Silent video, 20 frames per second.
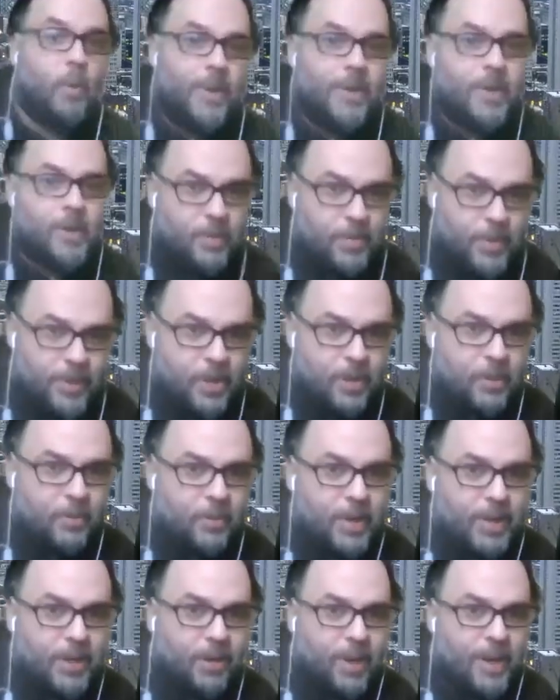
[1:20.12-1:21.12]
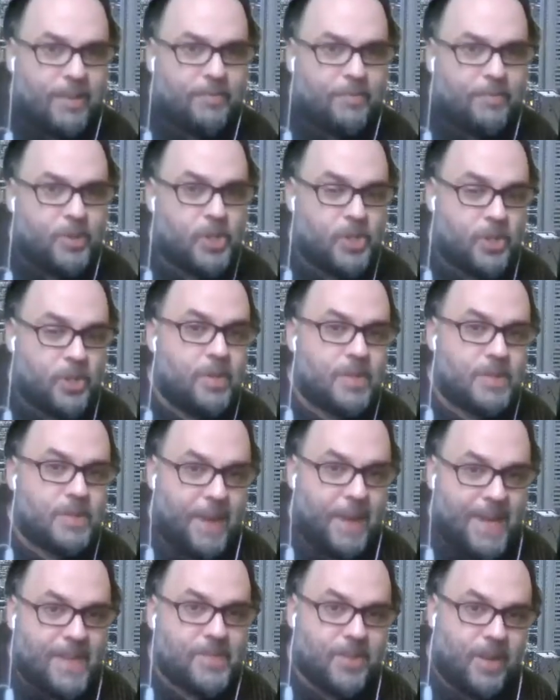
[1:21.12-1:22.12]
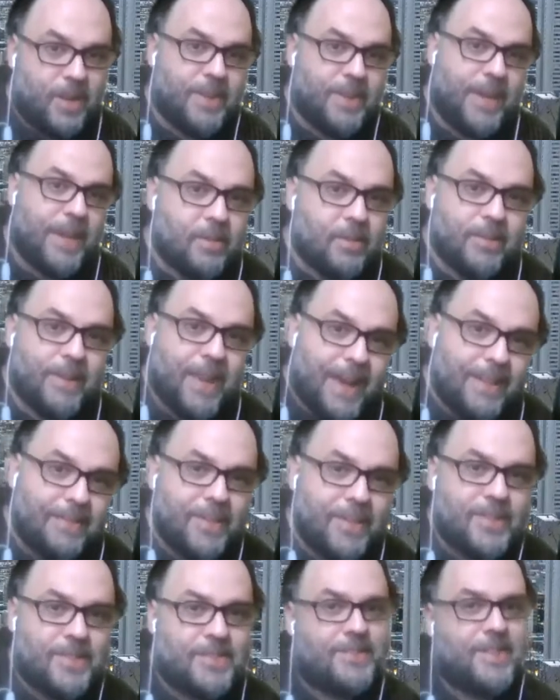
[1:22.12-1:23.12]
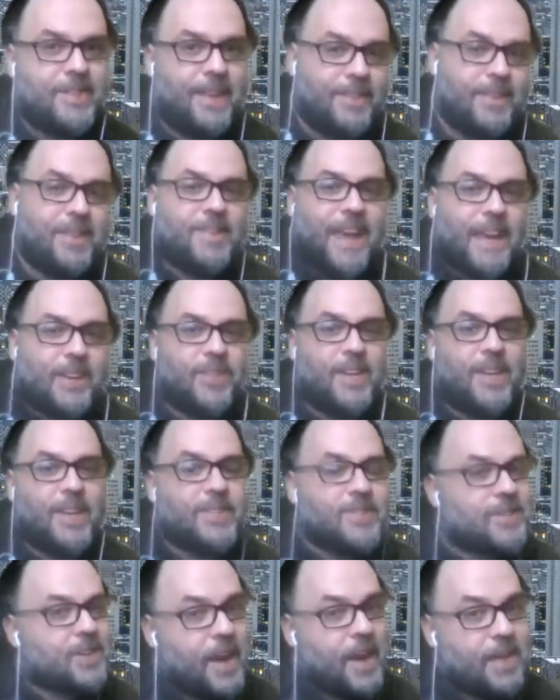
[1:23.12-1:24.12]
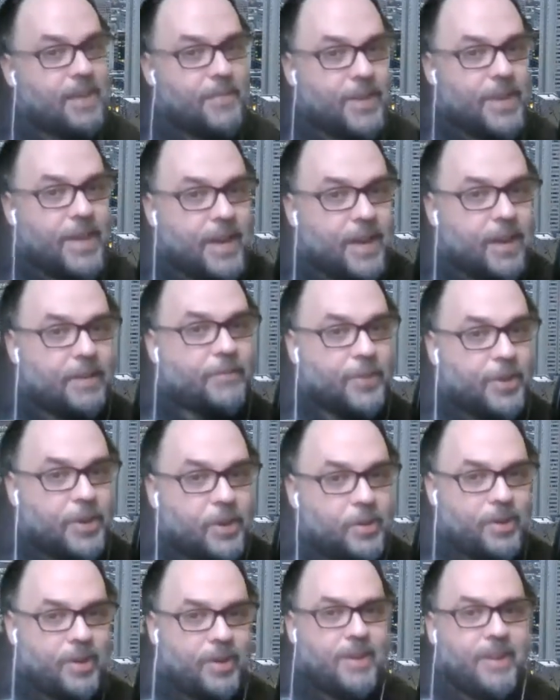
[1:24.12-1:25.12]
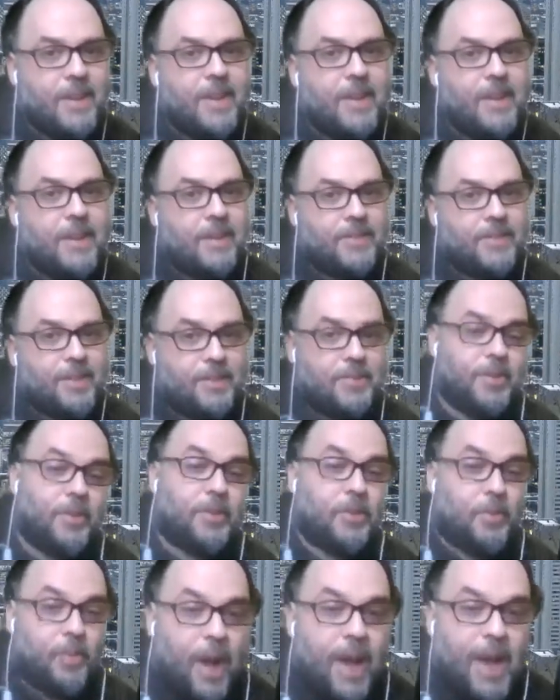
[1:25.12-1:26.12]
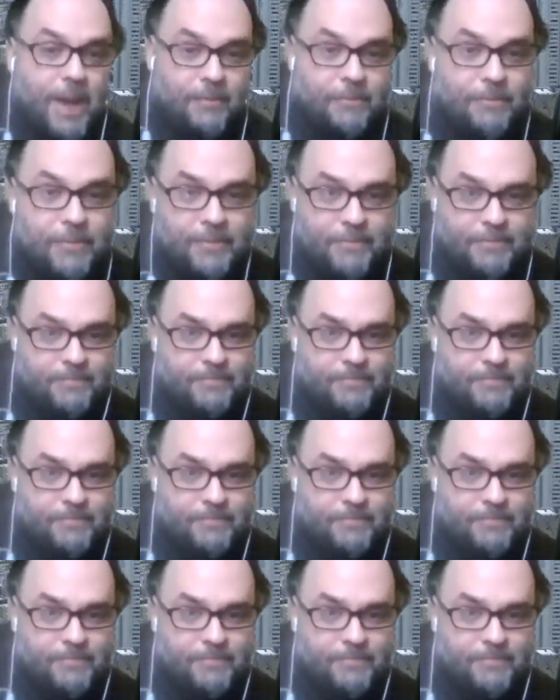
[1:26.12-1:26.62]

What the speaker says: when a lot of what you do is based on the internet, this actually is a kind of a year for you to thrive.